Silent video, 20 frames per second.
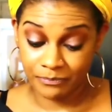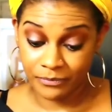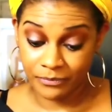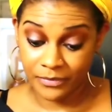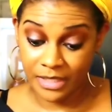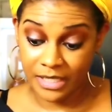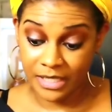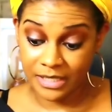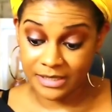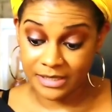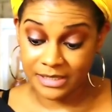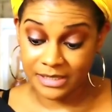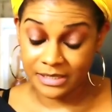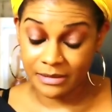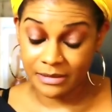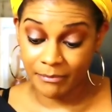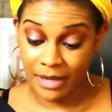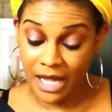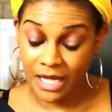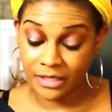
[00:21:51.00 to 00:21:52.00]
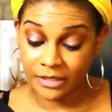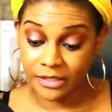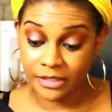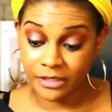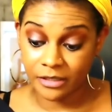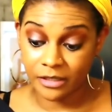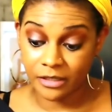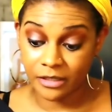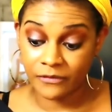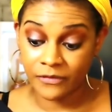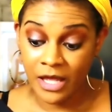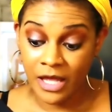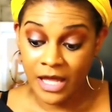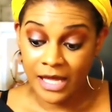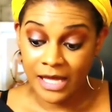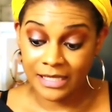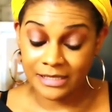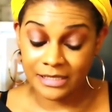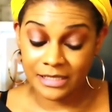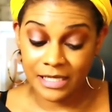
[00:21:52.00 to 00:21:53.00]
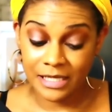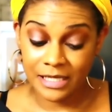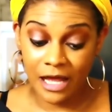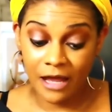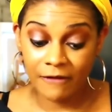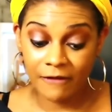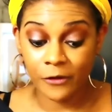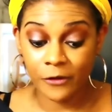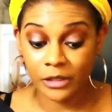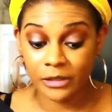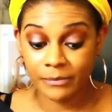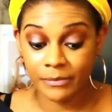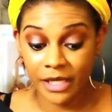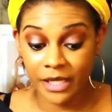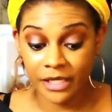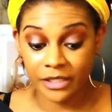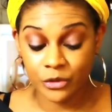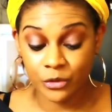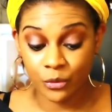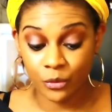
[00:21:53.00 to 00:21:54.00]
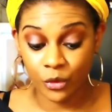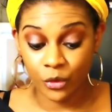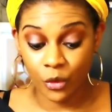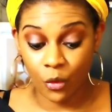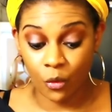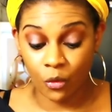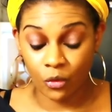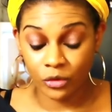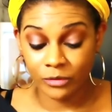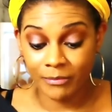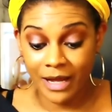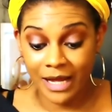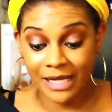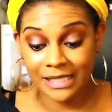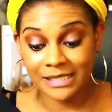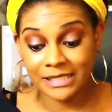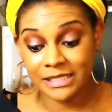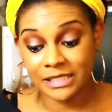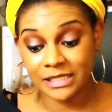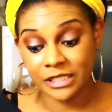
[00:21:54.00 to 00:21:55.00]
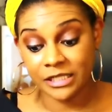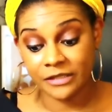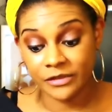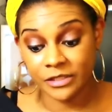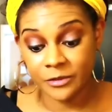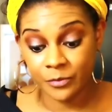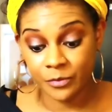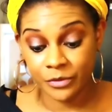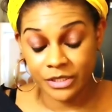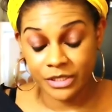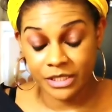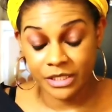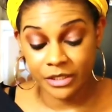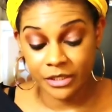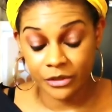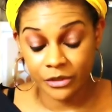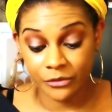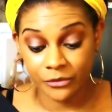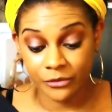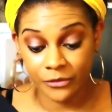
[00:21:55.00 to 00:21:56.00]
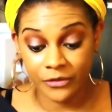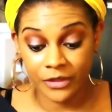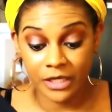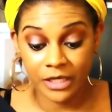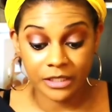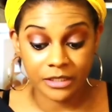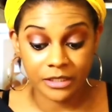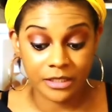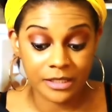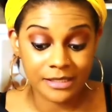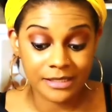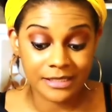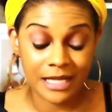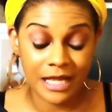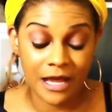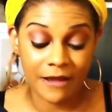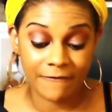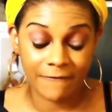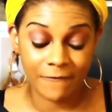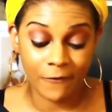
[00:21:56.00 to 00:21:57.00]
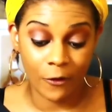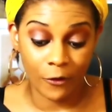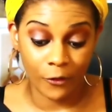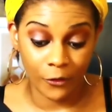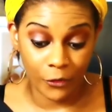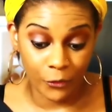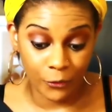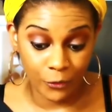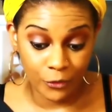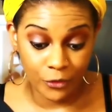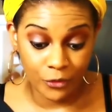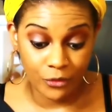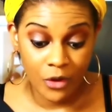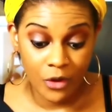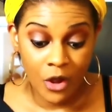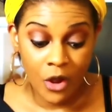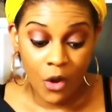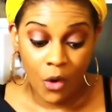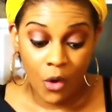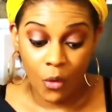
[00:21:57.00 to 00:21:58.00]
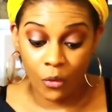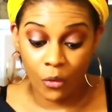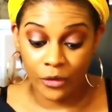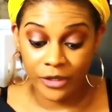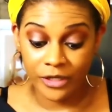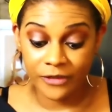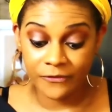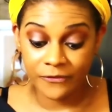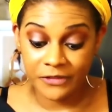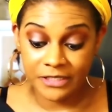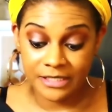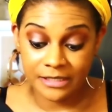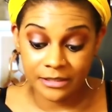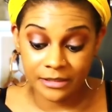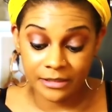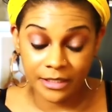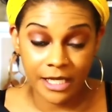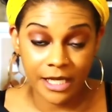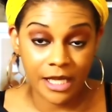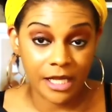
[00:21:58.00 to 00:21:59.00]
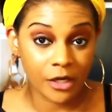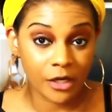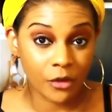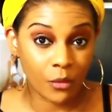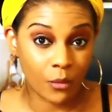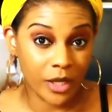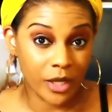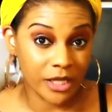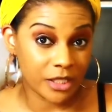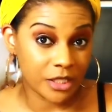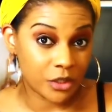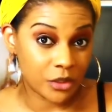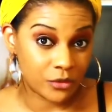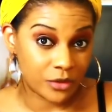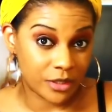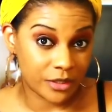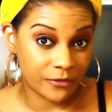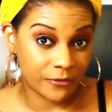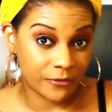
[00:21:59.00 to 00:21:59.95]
is symbolic of, is not falling back into an old mindset if this particular thing does not fall through or if it's delayed in a way that you didn't